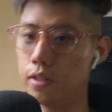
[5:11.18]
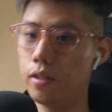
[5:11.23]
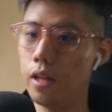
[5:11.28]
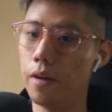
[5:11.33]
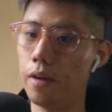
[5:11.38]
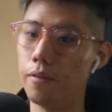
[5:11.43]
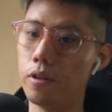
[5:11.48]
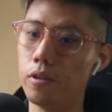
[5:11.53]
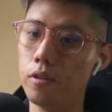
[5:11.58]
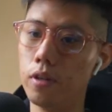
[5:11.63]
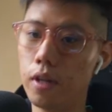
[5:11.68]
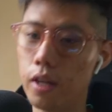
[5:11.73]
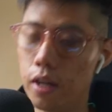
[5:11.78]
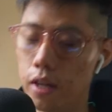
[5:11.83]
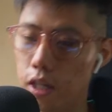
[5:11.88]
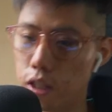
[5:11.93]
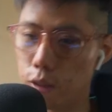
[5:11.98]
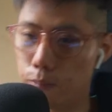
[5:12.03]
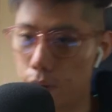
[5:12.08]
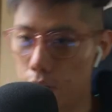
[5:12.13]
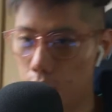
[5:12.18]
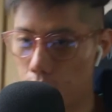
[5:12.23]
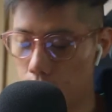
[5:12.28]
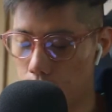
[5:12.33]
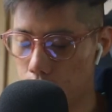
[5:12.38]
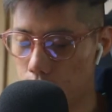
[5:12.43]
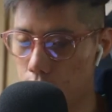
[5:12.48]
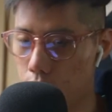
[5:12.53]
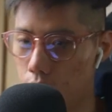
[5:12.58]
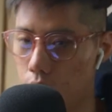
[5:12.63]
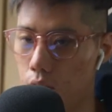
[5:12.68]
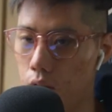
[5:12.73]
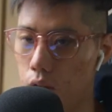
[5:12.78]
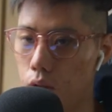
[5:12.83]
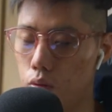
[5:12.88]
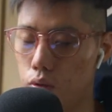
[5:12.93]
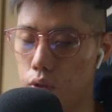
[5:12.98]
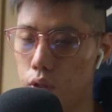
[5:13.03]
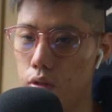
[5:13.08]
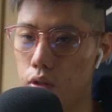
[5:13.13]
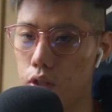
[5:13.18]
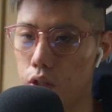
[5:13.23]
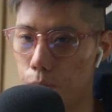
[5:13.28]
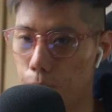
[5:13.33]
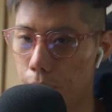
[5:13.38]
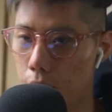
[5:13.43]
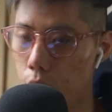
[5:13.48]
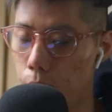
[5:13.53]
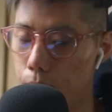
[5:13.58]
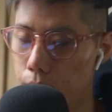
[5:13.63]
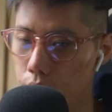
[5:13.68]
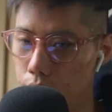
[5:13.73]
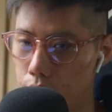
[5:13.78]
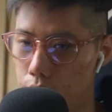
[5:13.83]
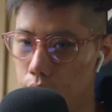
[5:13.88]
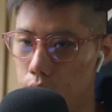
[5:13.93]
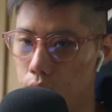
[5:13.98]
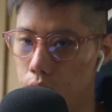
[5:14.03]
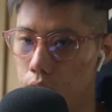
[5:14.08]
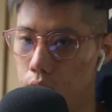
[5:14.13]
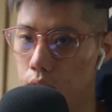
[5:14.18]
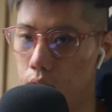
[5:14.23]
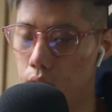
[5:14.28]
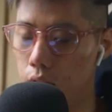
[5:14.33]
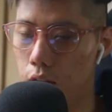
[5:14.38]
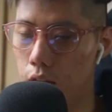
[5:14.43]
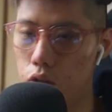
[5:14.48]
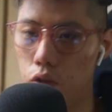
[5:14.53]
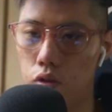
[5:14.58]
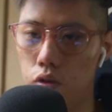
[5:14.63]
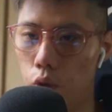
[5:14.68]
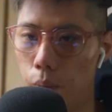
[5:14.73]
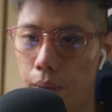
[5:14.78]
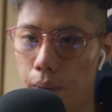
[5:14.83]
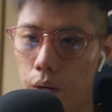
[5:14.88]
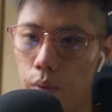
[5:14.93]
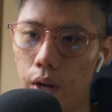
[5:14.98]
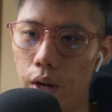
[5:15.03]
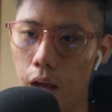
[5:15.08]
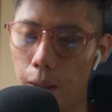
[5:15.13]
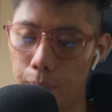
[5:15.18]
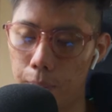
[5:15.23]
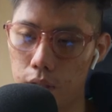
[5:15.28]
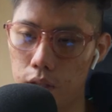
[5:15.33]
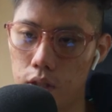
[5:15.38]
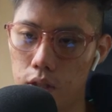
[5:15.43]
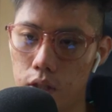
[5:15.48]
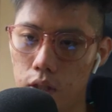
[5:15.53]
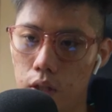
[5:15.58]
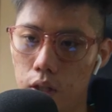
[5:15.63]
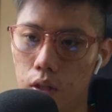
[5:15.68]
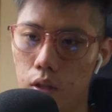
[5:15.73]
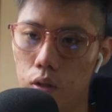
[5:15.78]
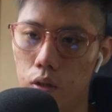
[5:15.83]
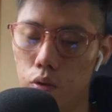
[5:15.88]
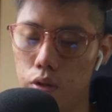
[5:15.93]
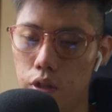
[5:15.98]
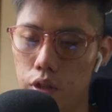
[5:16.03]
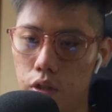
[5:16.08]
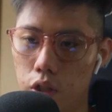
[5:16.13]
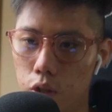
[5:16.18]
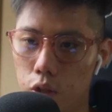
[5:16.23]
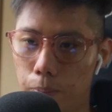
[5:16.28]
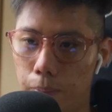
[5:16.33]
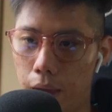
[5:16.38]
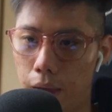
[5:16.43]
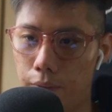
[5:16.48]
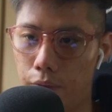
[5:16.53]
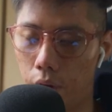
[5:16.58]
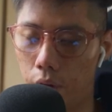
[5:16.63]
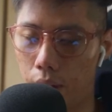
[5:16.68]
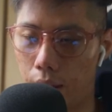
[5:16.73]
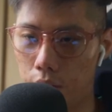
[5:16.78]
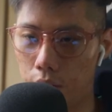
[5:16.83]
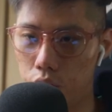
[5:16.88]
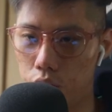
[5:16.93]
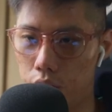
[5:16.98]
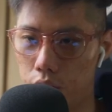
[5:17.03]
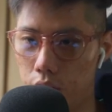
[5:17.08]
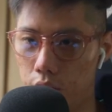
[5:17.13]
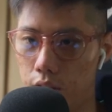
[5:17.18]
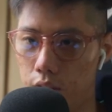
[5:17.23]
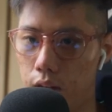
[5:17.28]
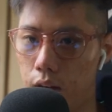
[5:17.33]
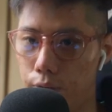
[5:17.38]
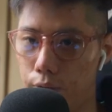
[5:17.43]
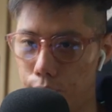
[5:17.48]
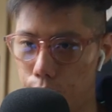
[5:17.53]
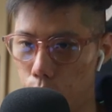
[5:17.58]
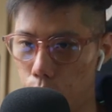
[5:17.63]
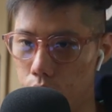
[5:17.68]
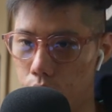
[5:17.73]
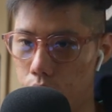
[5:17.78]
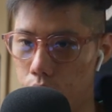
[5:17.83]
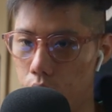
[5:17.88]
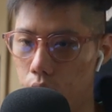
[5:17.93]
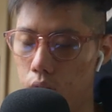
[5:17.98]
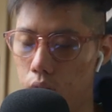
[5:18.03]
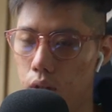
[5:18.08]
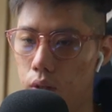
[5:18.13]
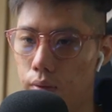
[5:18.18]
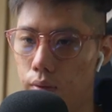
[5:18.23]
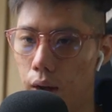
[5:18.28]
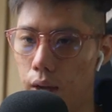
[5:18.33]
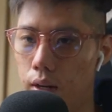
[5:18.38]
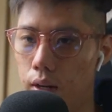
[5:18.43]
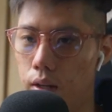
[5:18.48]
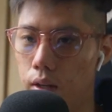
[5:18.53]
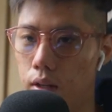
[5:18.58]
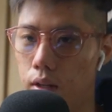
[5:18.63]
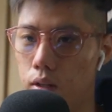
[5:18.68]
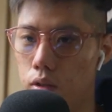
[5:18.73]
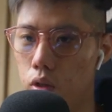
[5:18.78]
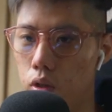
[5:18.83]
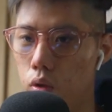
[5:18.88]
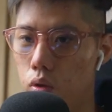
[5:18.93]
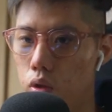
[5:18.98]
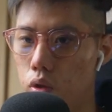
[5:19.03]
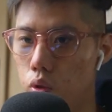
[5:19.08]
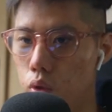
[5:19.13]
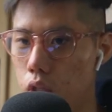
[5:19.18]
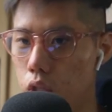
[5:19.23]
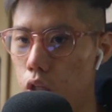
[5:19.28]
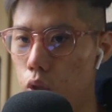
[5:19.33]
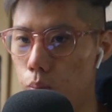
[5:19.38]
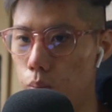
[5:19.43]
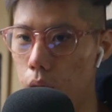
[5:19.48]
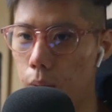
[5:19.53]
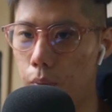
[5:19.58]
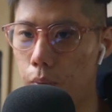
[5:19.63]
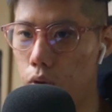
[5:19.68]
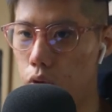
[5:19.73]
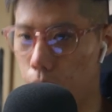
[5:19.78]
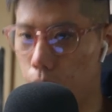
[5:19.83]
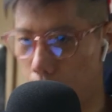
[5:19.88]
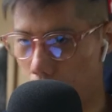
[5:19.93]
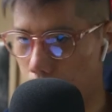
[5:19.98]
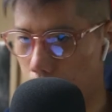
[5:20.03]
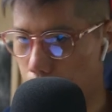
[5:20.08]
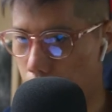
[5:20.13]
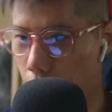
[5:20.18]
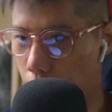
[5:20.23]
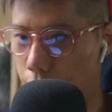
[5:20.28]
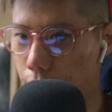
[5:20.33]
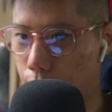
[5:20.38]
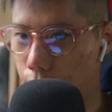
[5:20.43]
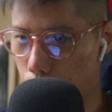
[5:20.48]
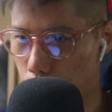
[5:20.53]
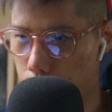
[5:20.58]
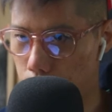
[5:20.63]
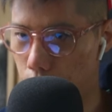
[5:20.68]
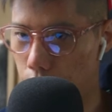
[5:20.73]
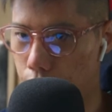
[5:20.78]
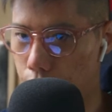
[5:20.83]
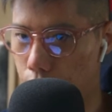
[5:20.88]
level is because you still need to pay your bills. Okay, so no matter what happens, you still need to pay for electricity and food, right? So you need to be able to make profit for yourself.